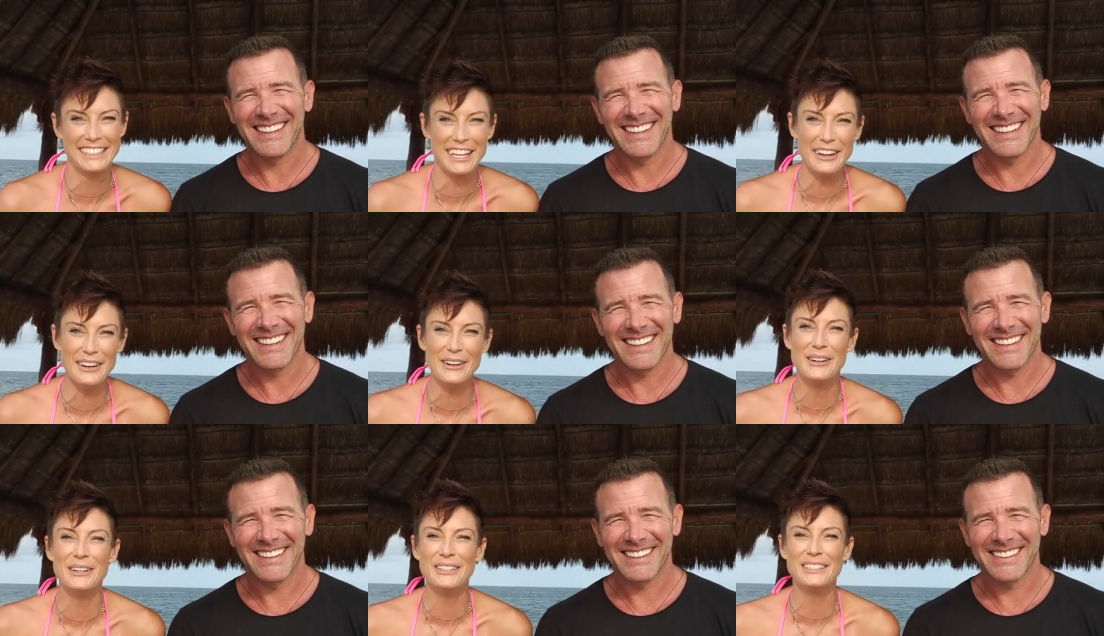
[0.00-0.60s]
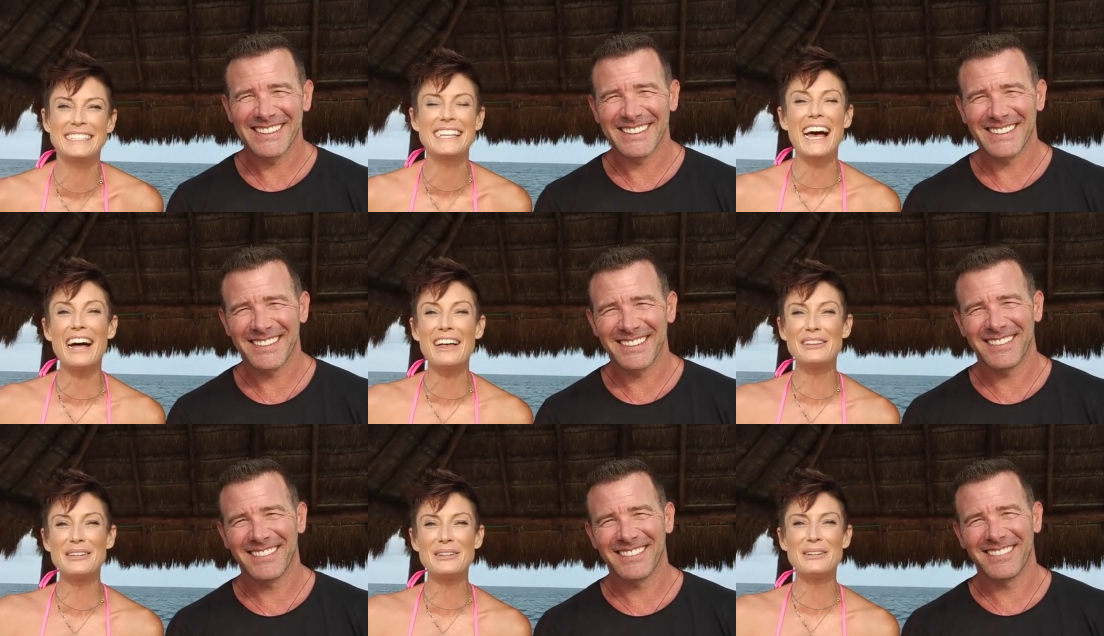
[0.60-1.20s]
Speaker 1: to
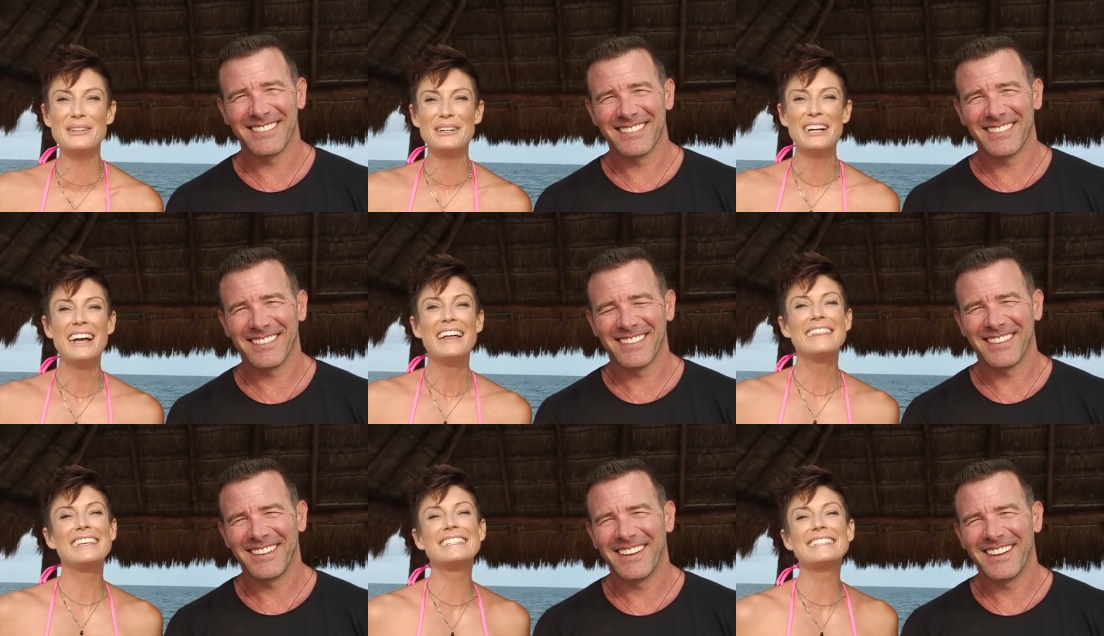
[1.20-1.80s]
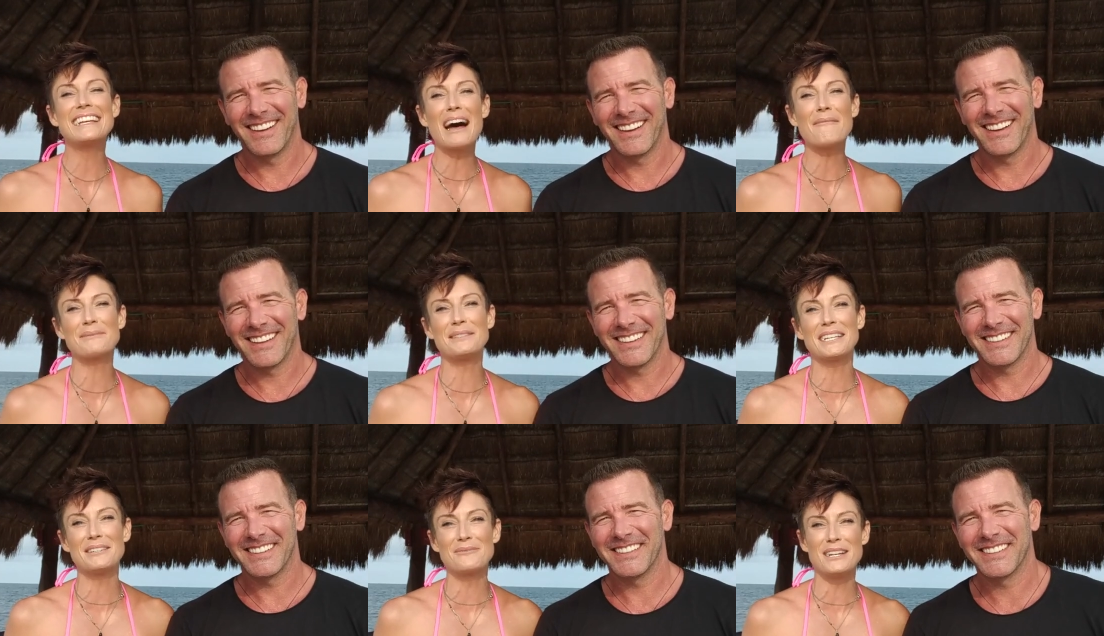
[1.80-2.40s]
tell you the top
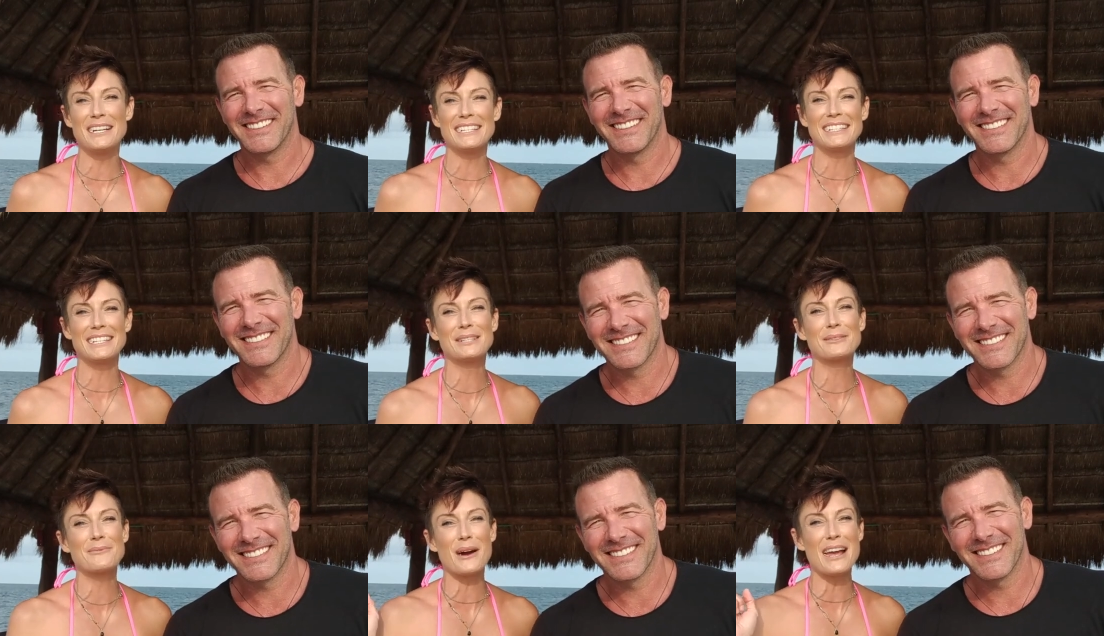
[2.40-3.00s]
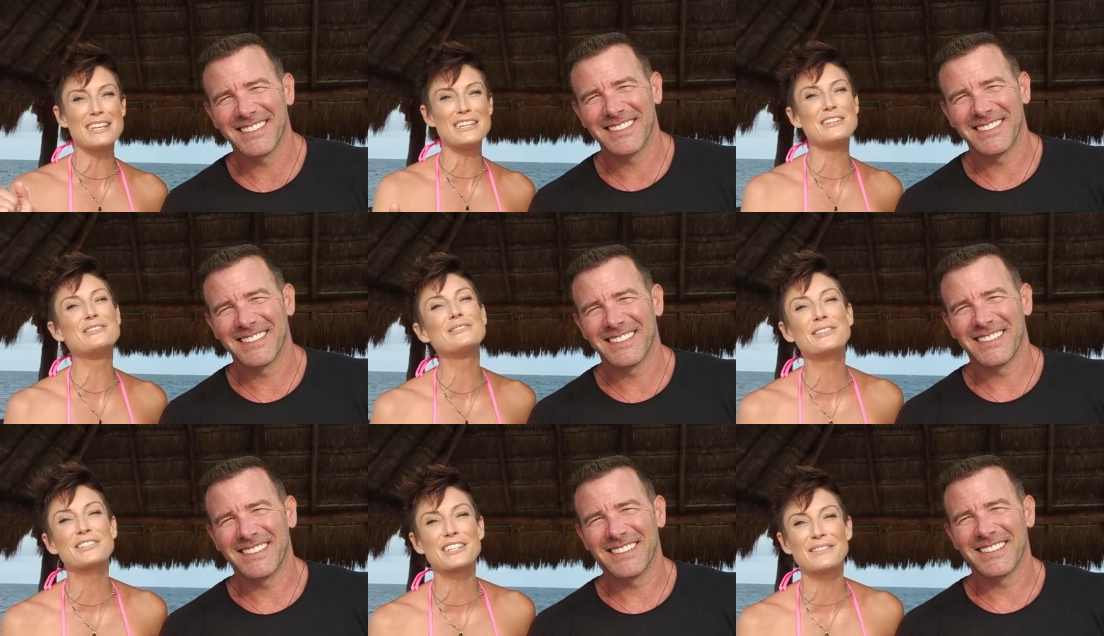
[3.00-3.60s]
10 reasons why
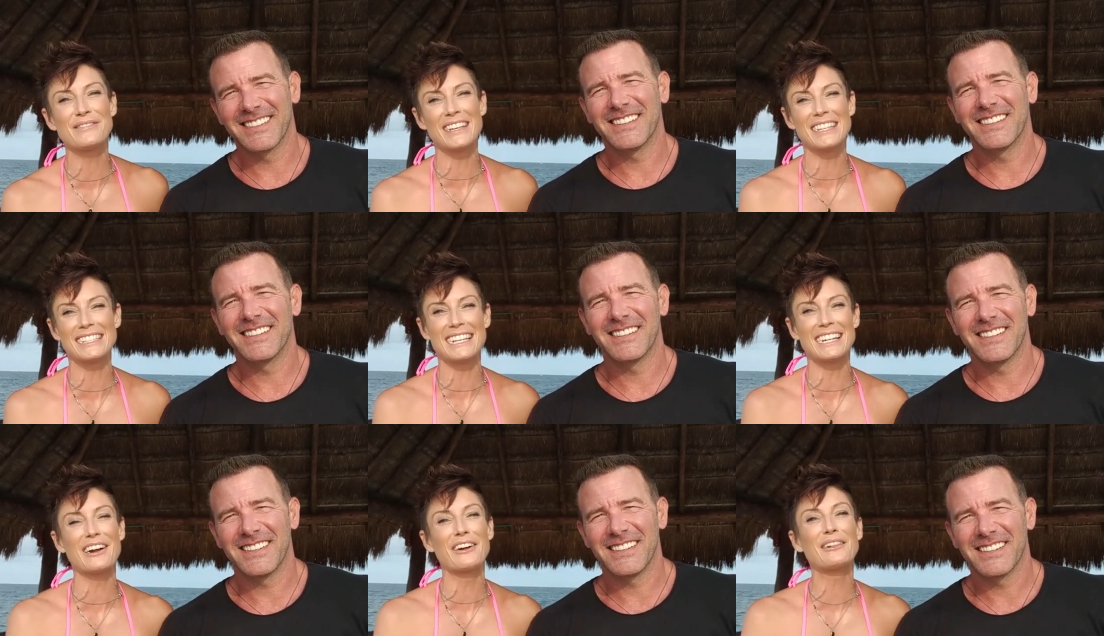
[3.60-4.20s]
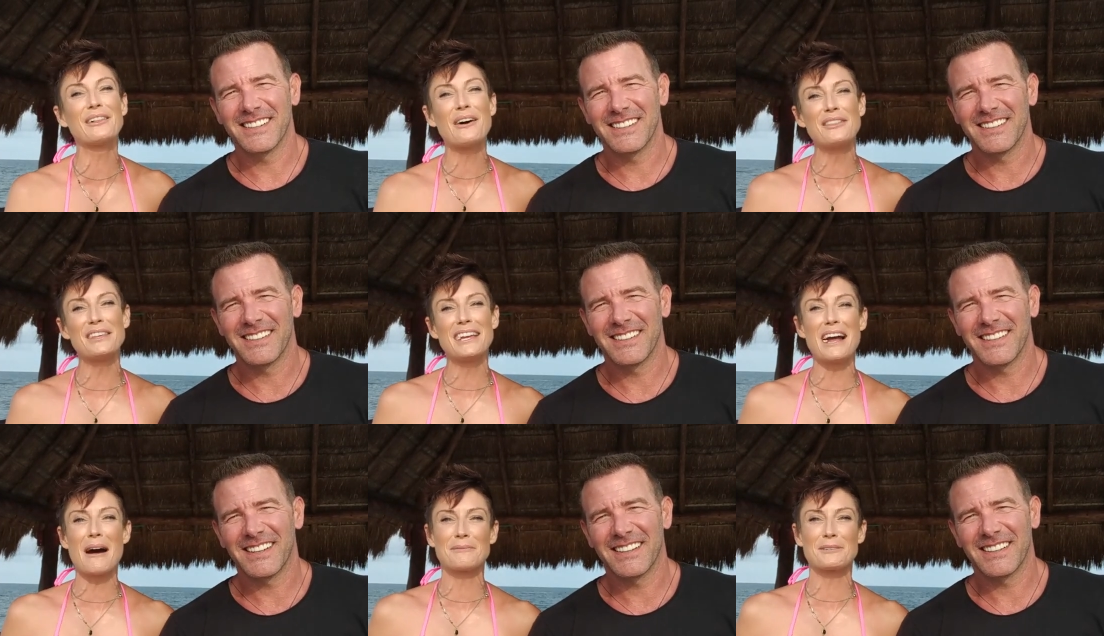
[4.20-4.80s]
you should visit a
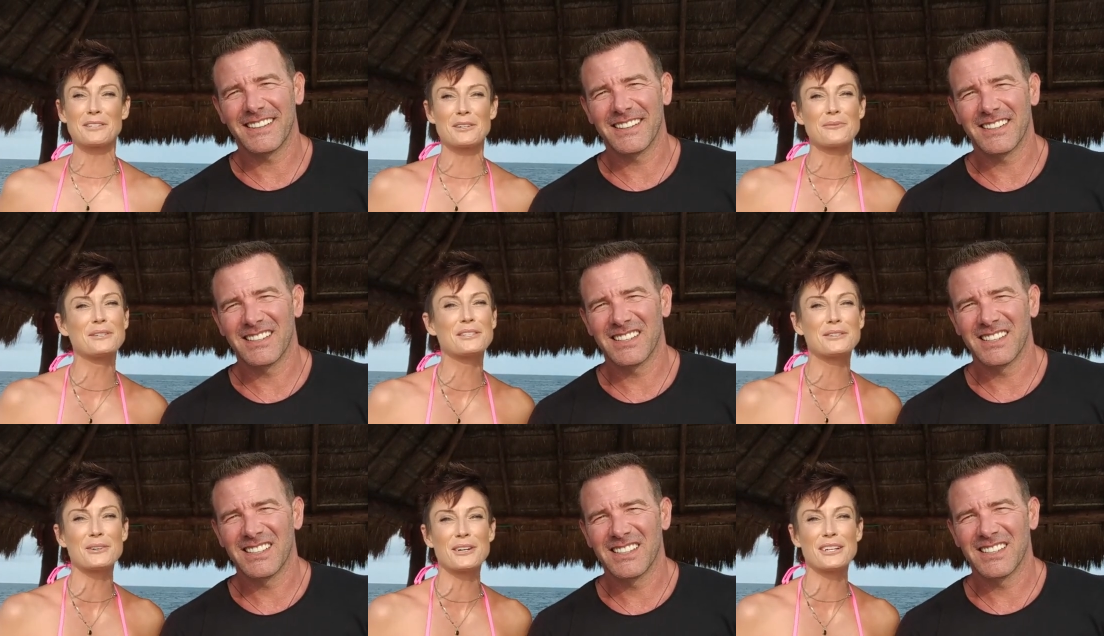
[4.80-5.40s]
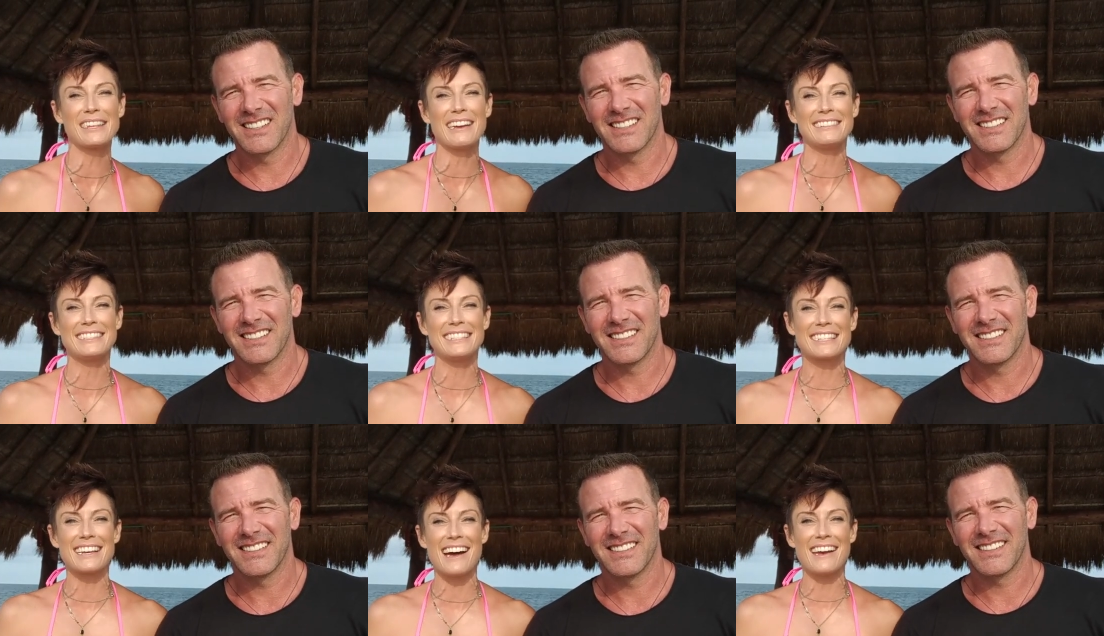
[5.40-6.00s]
clothing optional resort like
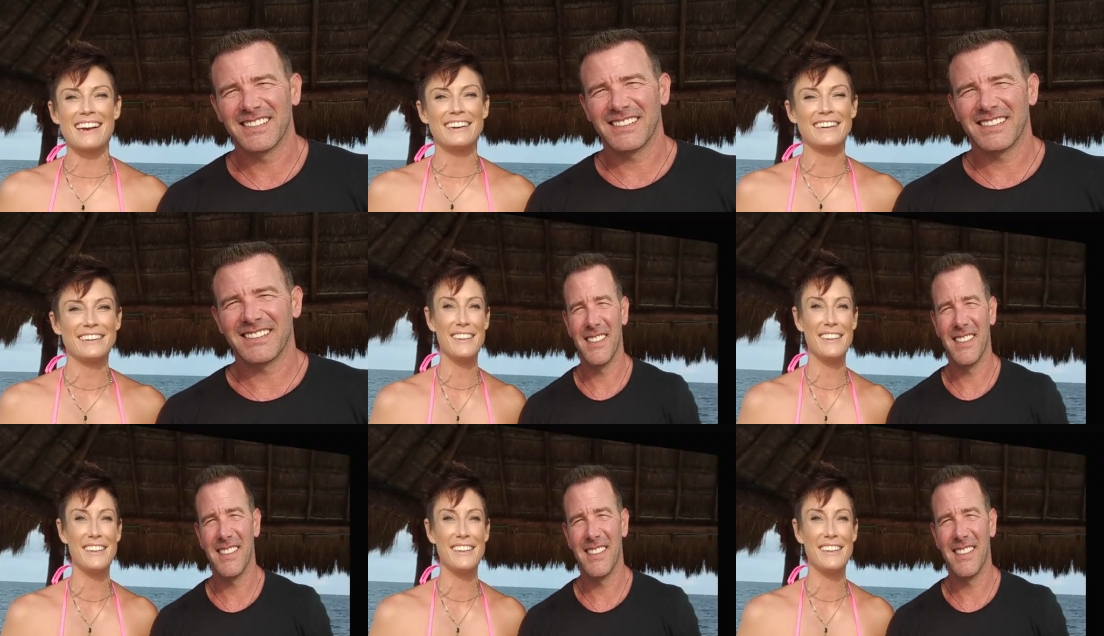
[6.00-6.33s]
Desire.